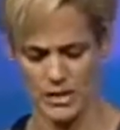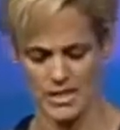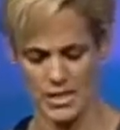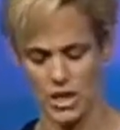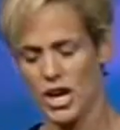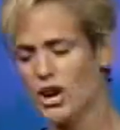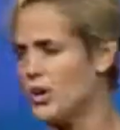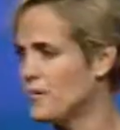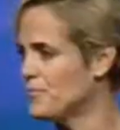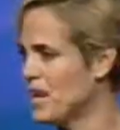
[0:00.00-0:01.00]
And I said,
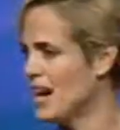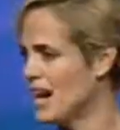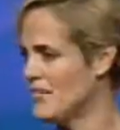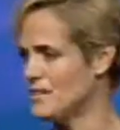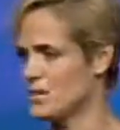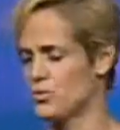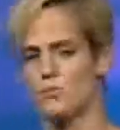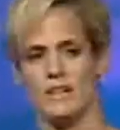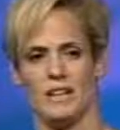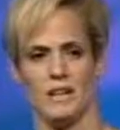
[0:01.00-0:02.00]
I have this swim
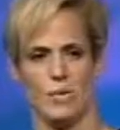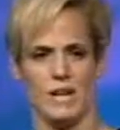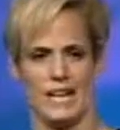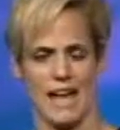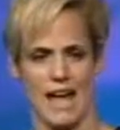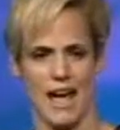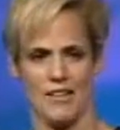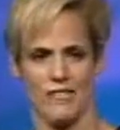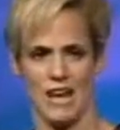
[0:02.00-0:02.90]
meet in a week and a half,